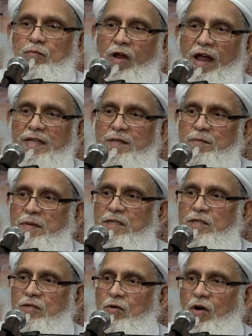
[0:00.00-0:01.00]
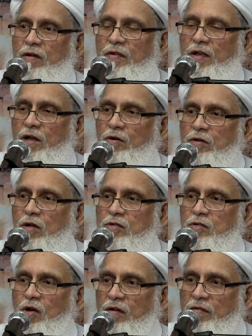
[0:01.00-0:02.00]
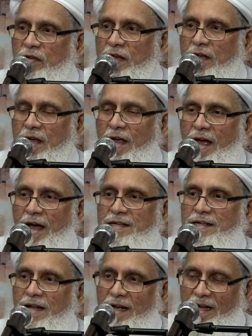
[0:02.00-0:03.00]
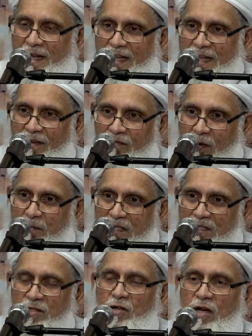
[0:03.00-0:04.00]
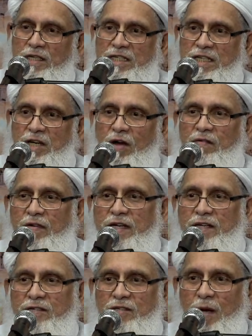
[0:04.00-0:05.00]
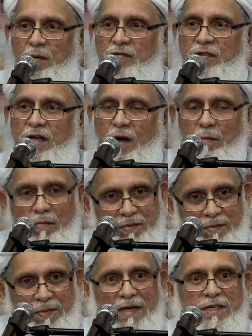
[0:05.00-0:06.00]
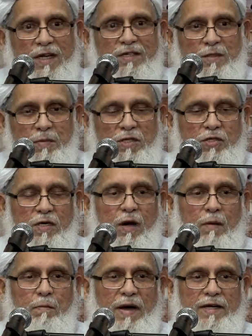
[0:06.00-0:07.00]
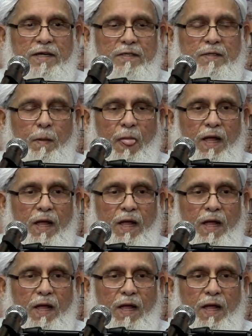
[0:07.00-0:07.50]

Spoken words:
transmit, to convey or not to convey, and he, from this knowledge, he conveyed to some of the special companions.